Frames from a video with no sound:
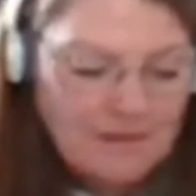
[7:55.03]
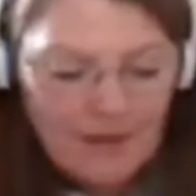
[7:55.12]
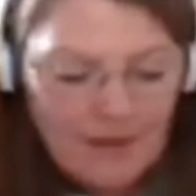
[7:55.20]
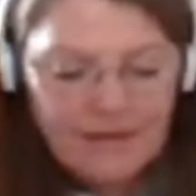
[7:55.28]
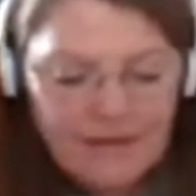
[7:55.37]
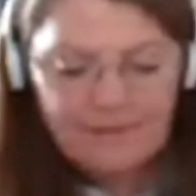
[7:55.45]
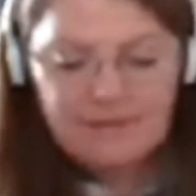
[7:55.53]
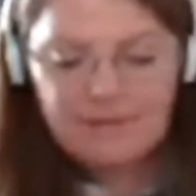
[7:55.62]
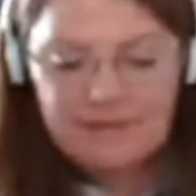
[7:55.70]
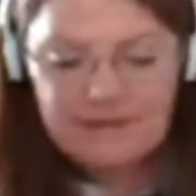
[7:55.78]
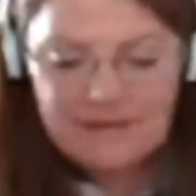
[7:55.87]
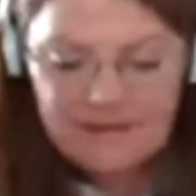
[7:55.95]
plot, that it was
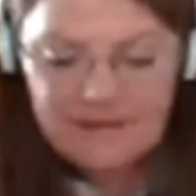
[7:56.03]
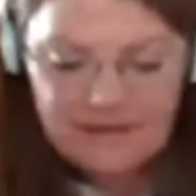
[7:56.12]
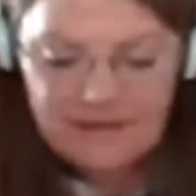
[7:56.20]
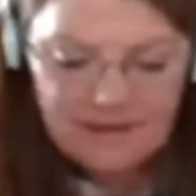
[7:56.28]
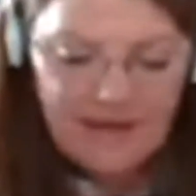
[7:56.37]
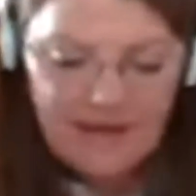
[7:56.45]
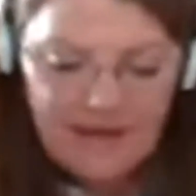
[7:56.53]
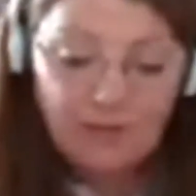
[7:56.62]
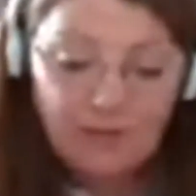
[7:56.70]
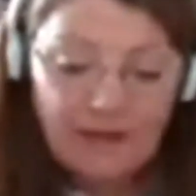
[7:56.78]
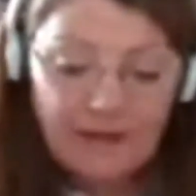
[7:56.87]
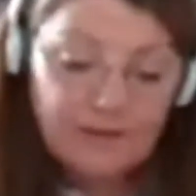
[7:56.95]
resistant to the
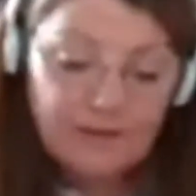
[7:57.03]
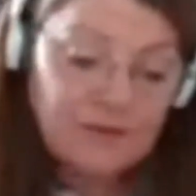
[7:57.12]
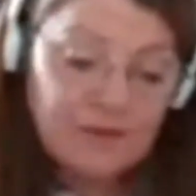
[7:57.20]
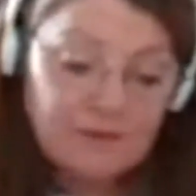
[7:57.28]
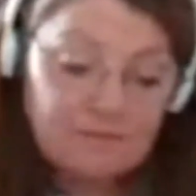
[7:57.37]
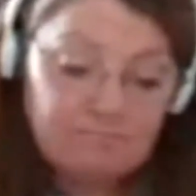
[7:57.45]
outliers.